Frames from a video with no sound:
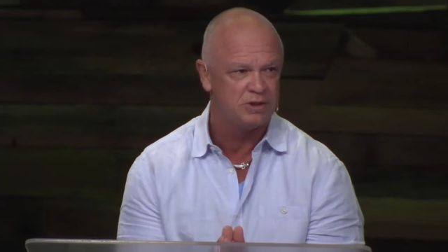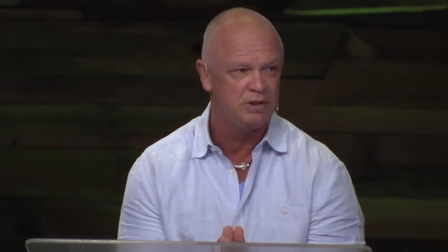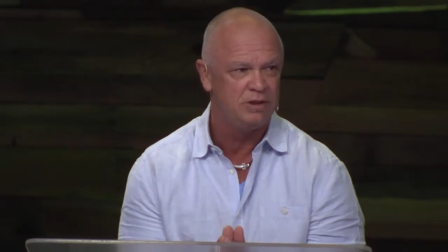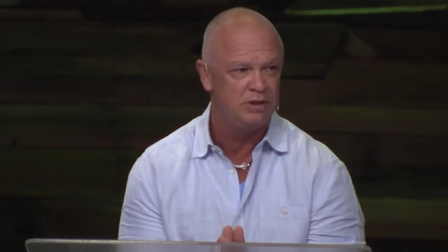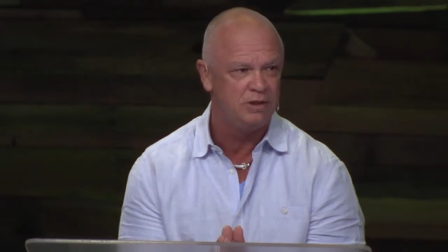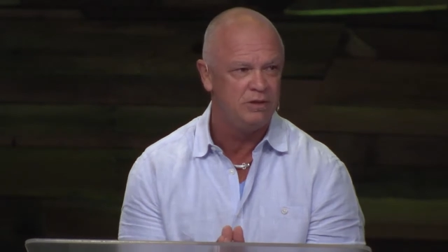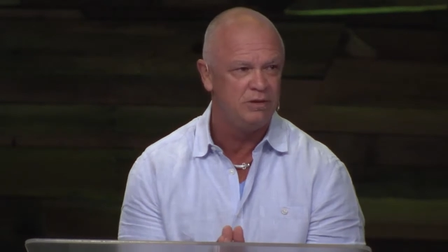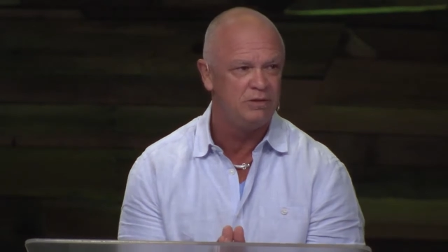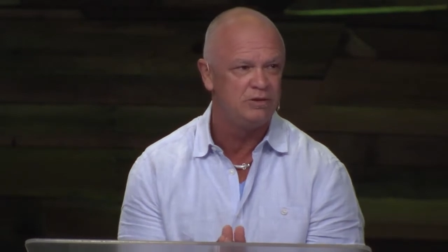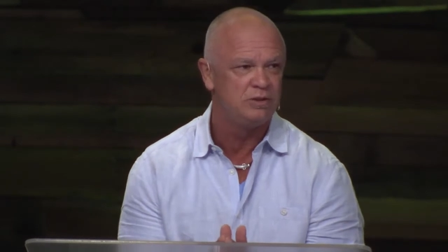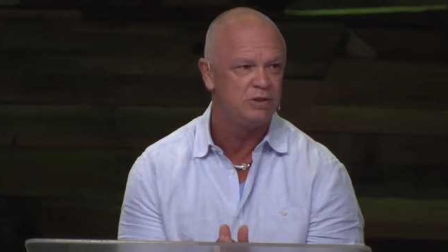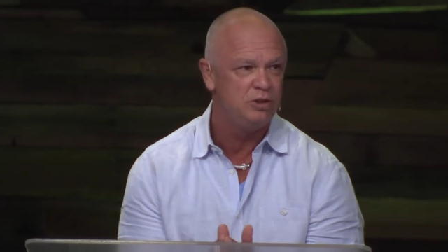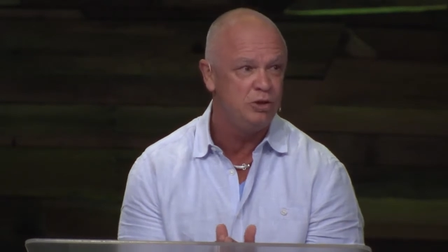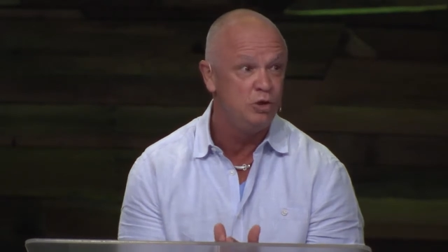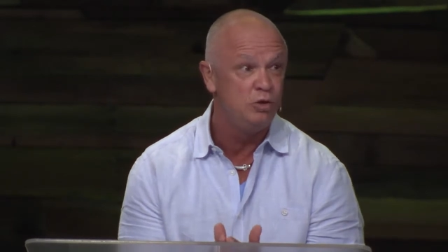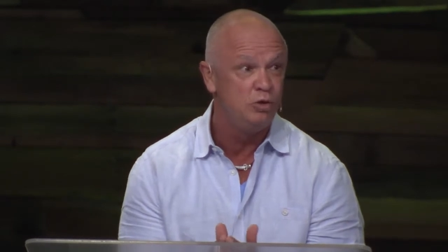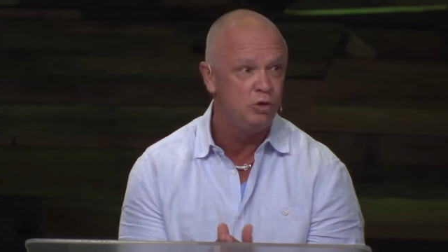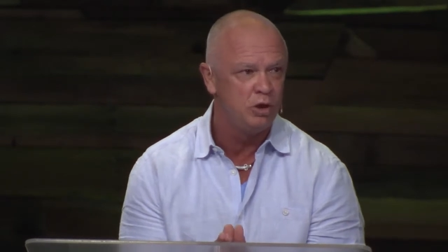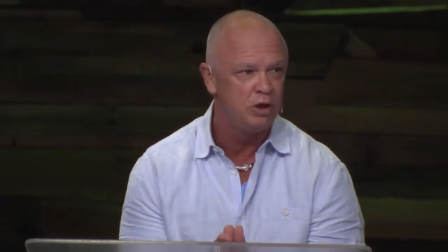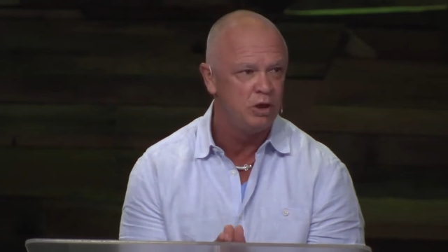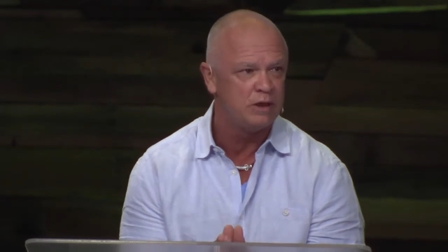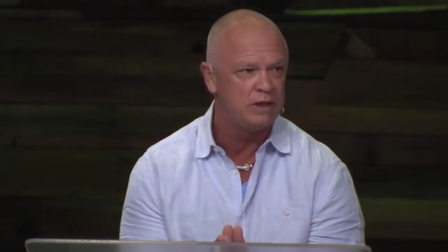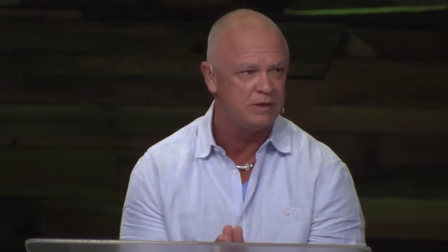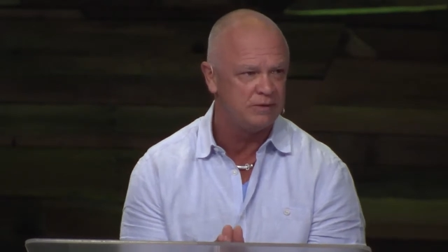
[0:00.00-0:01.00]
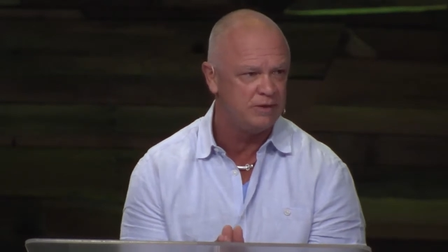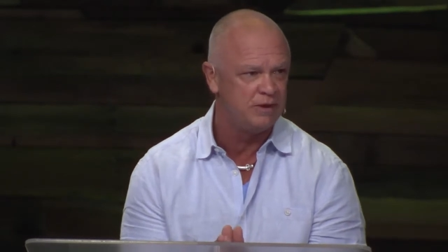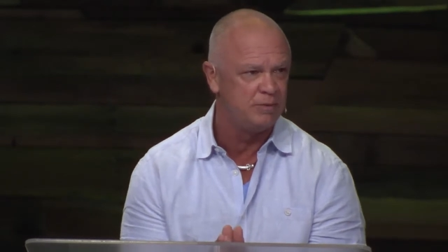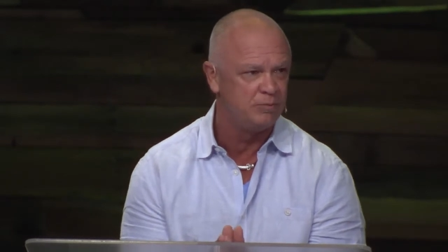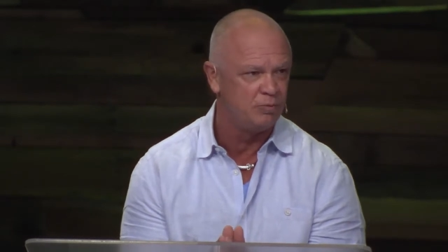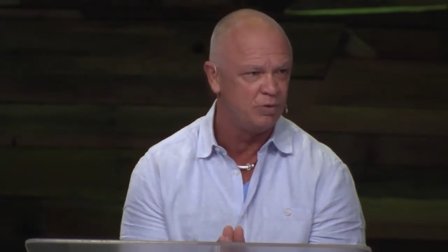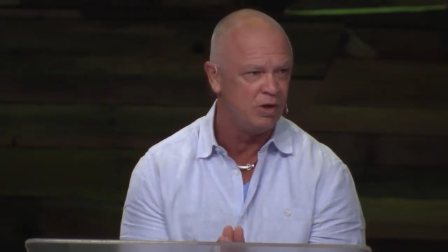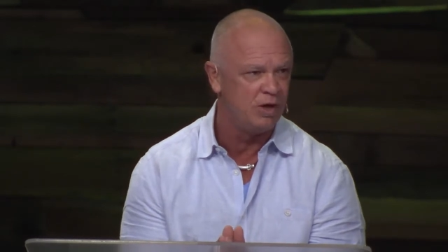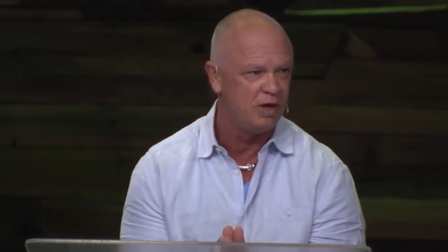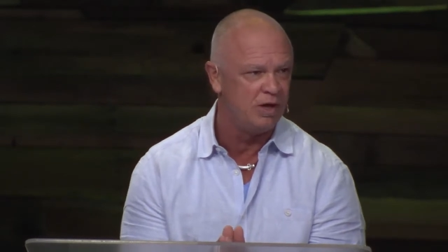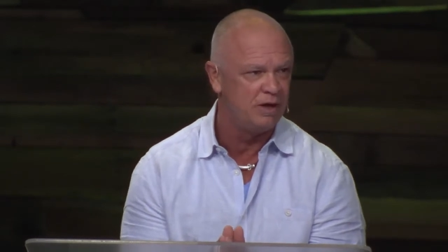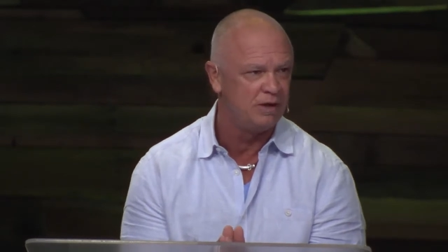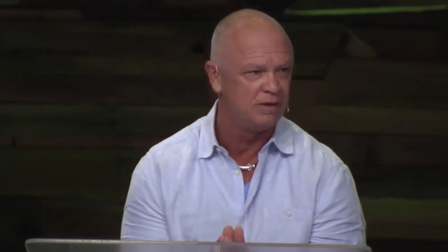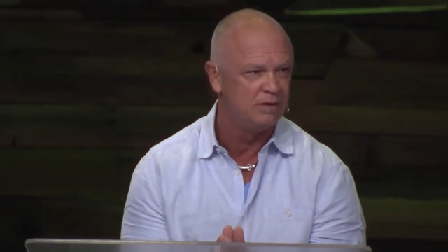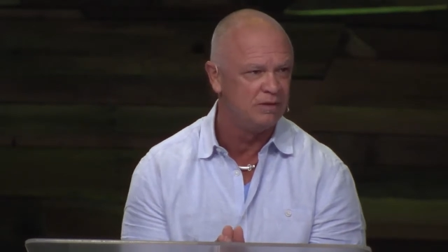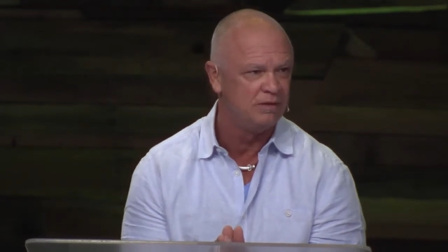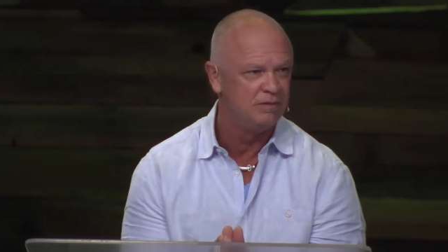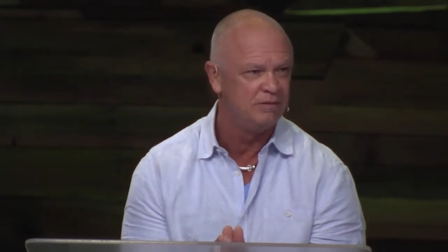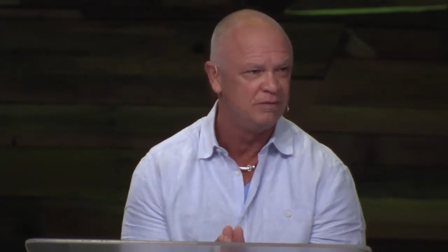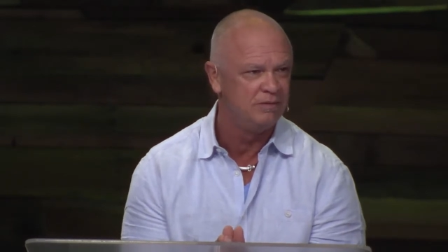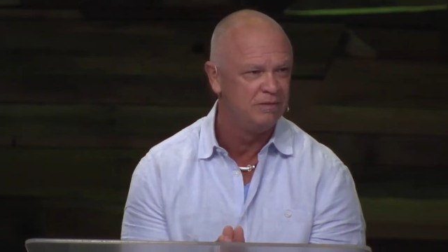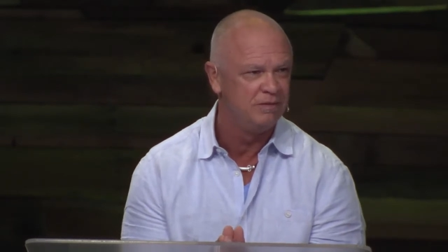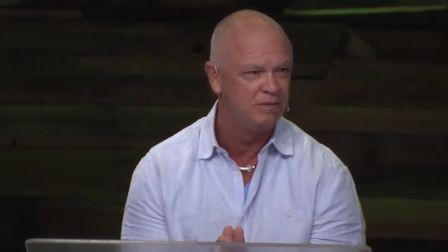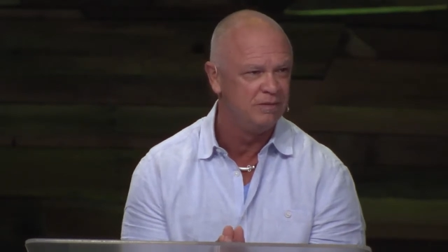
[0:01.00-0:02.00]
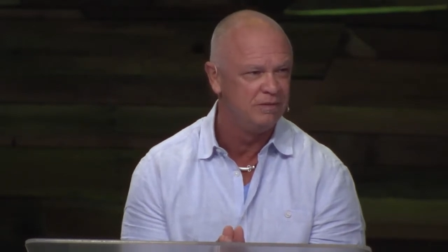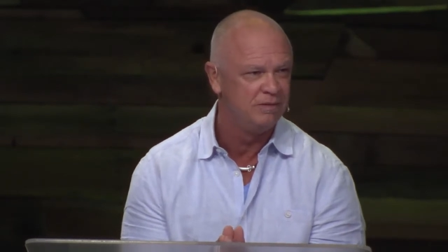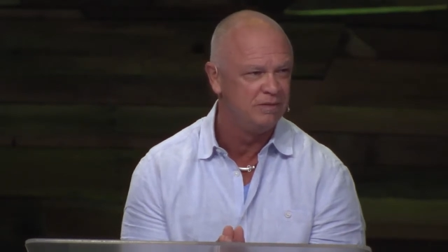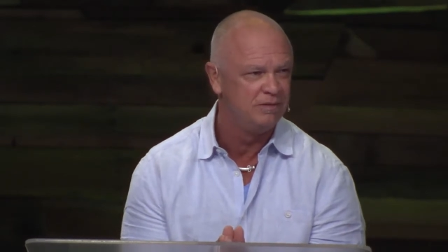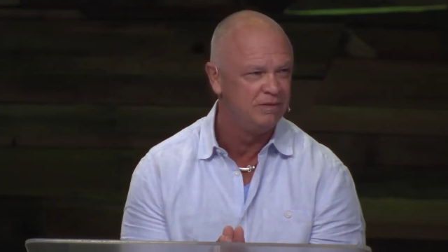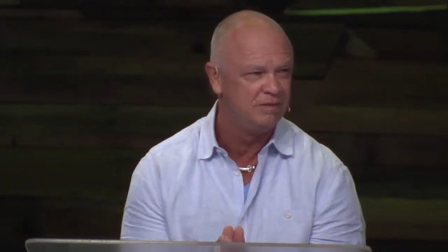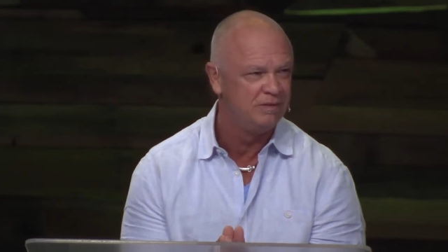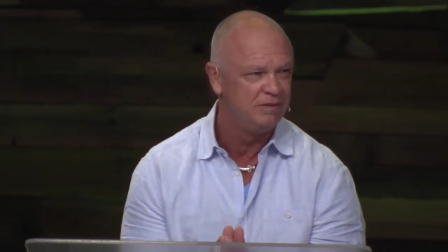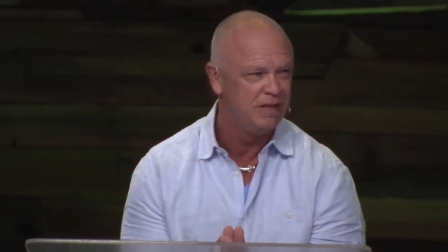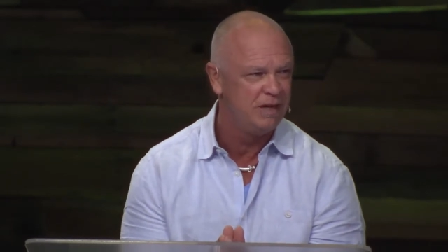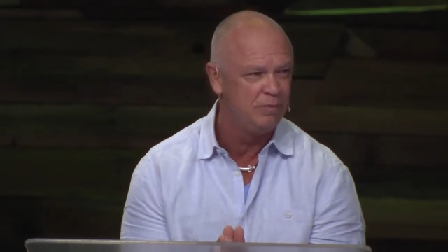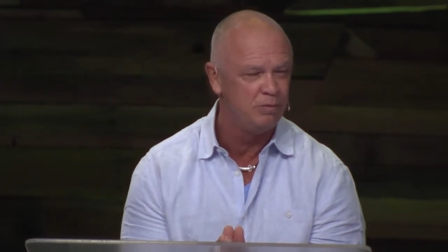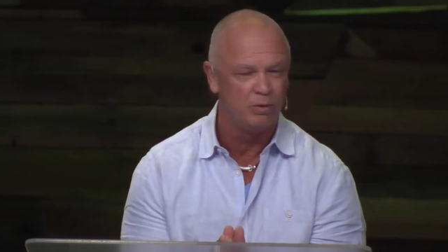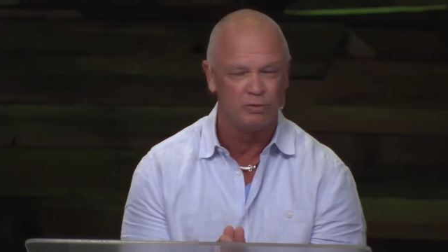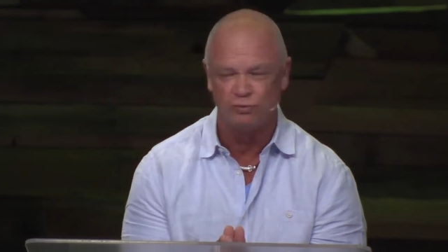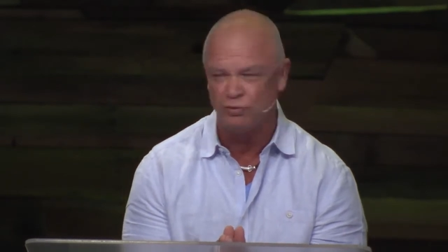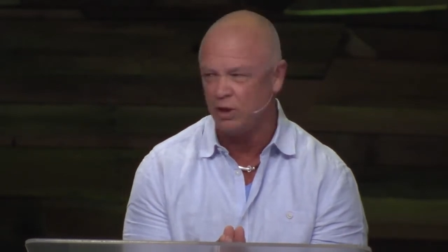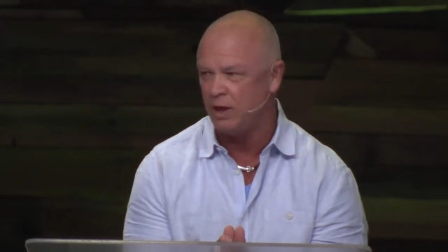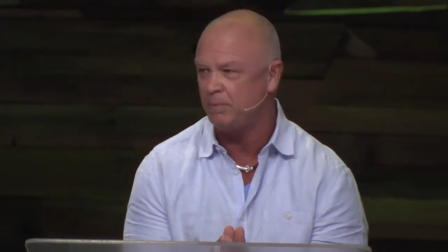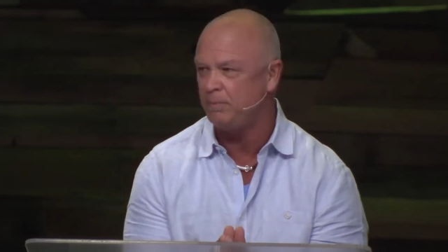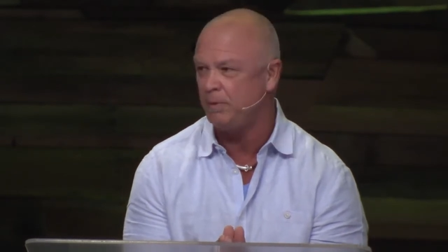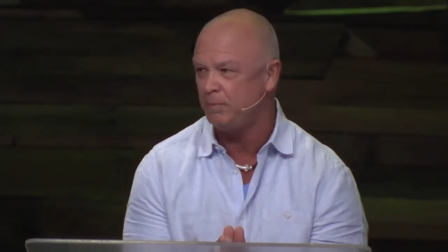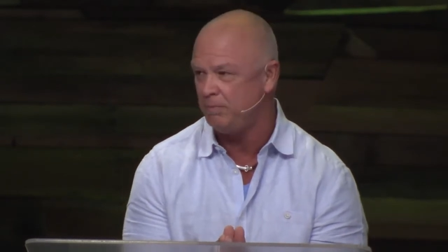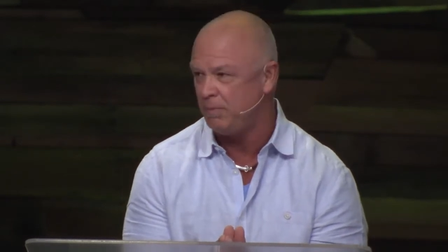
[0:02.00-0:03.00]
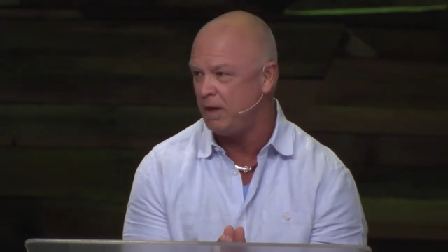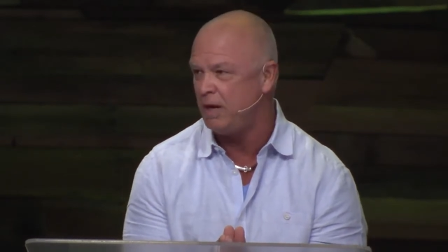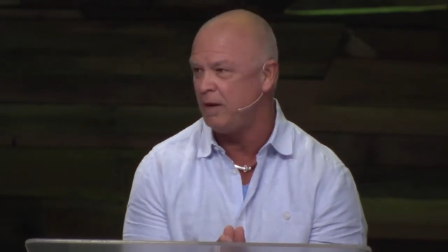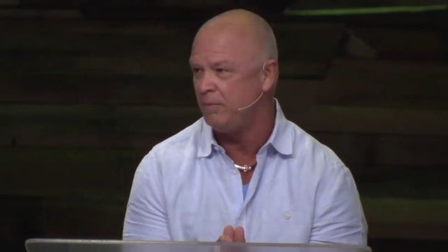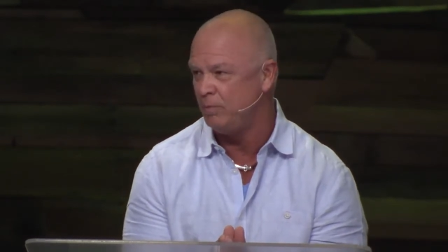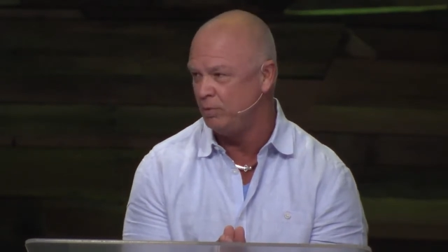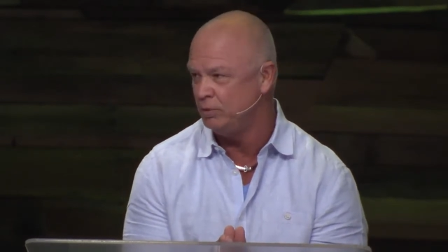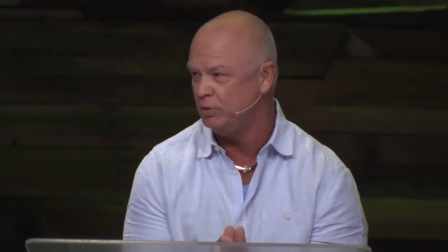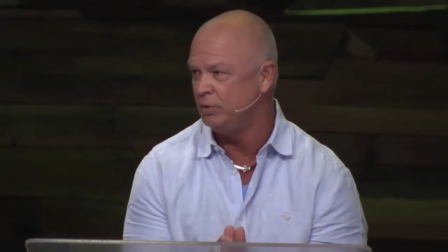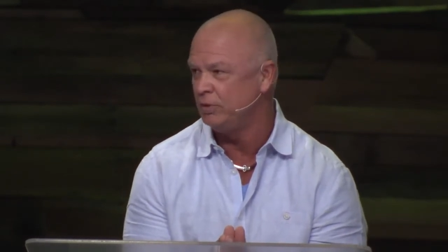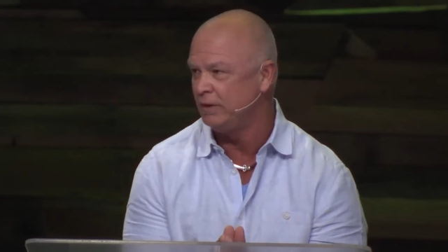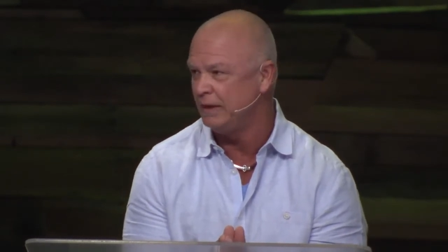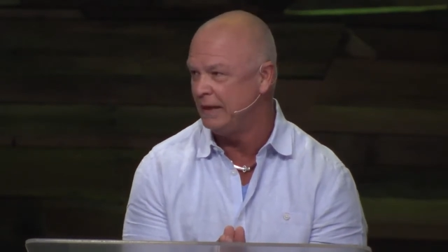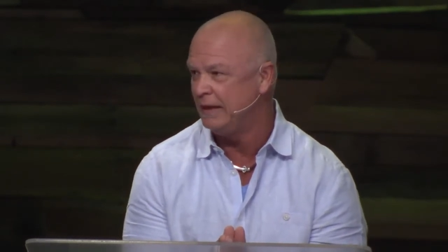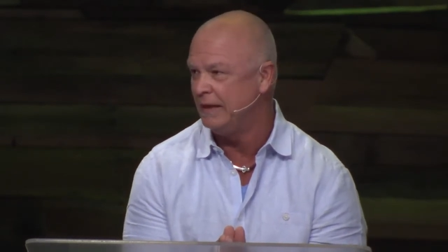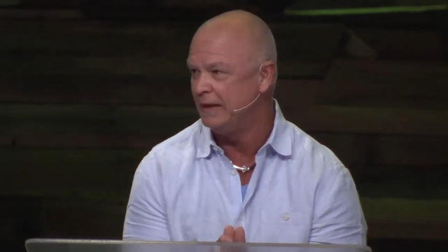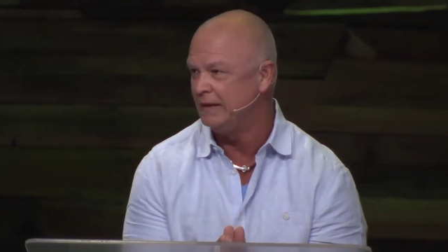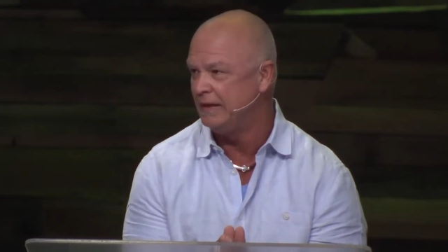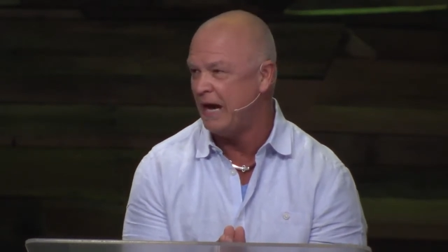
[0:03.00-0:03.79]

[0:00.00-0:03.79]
the news, you look at them wrong, they will drop a bomb on your head.